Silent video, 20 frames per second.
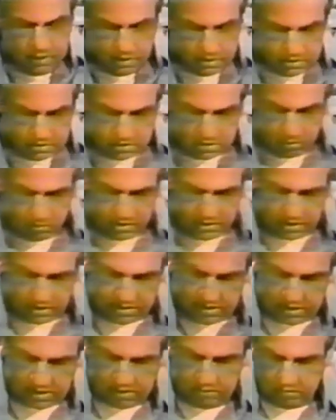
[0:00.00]
So what they
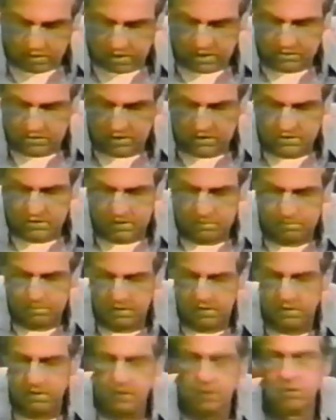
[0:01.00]
did was they
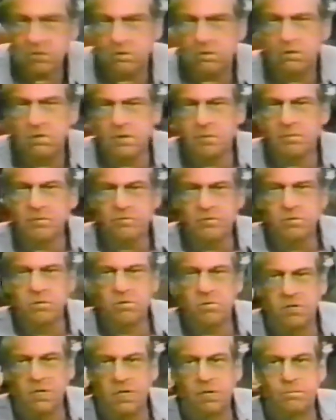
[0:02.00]
simply threw him a few
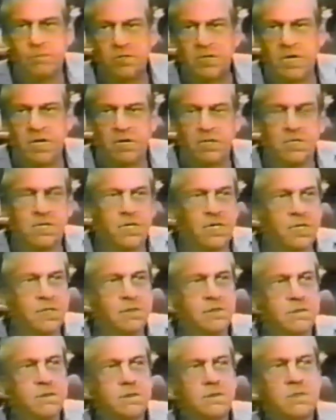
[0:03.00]
crumbs now and
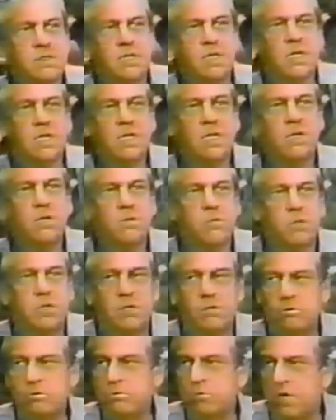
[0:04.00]
then. When he
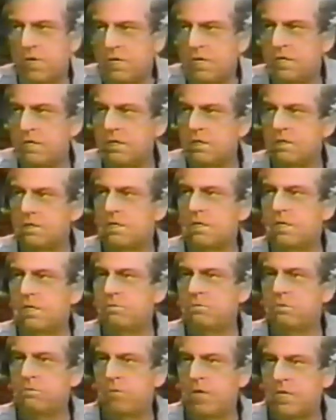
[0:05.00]
was ready to leave
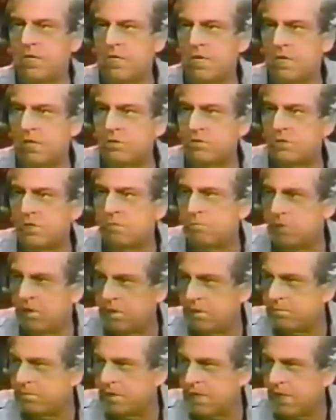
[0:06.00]
the White House, they bought
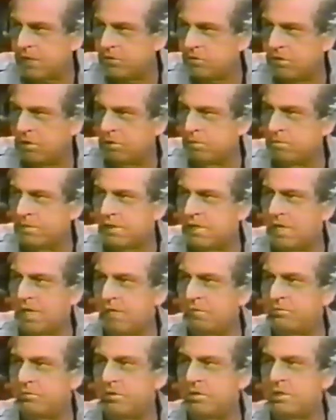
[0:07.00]
him a nice home in
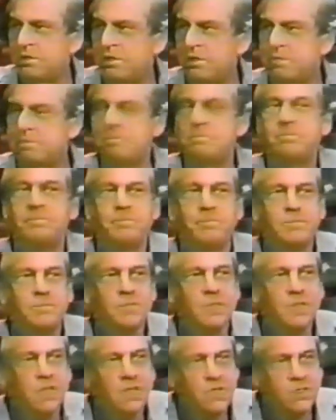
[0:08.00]
California
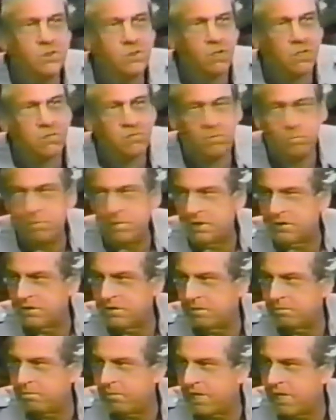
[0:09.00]
sort of a pension
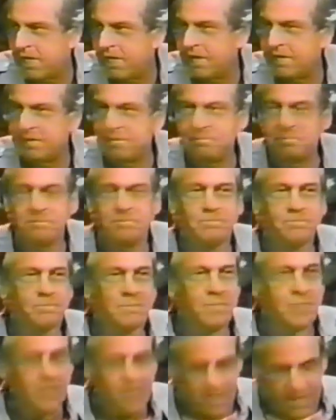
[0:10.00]
plan,
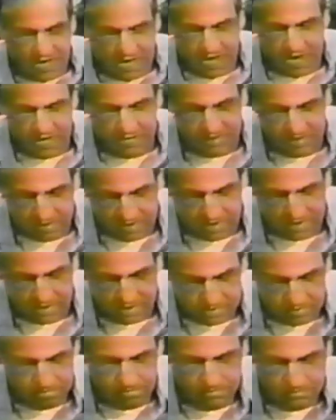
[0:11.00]
and uh,
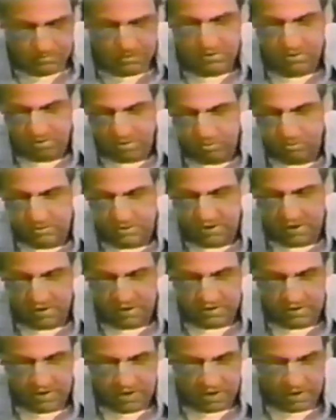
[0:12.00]
so he was taken
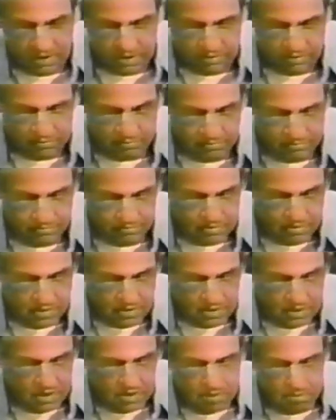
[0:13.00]
care of.
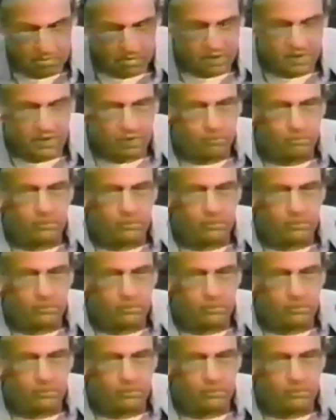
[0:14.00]
But he was